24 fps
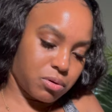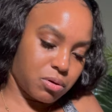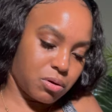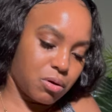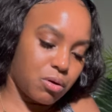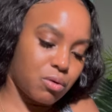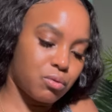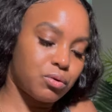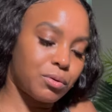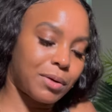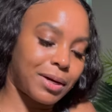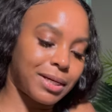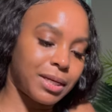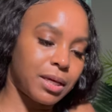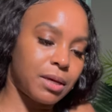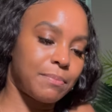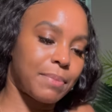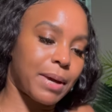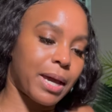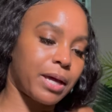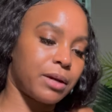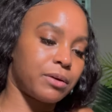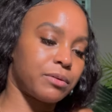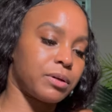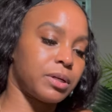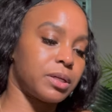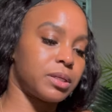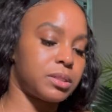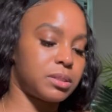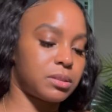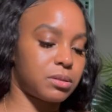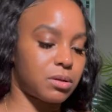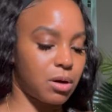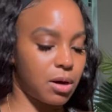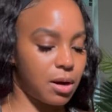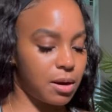Oh, do I need batteries?
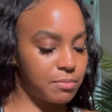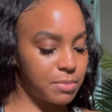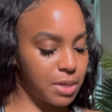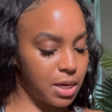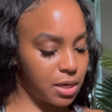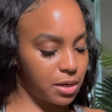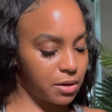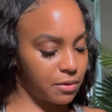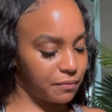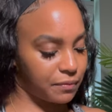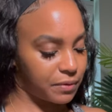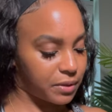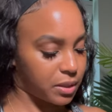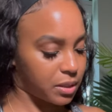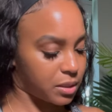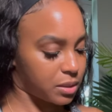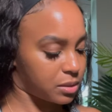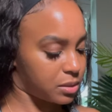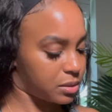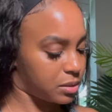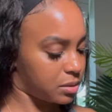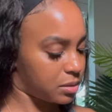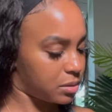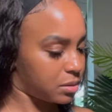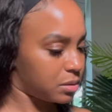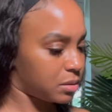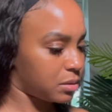Girl, I'm not here for this.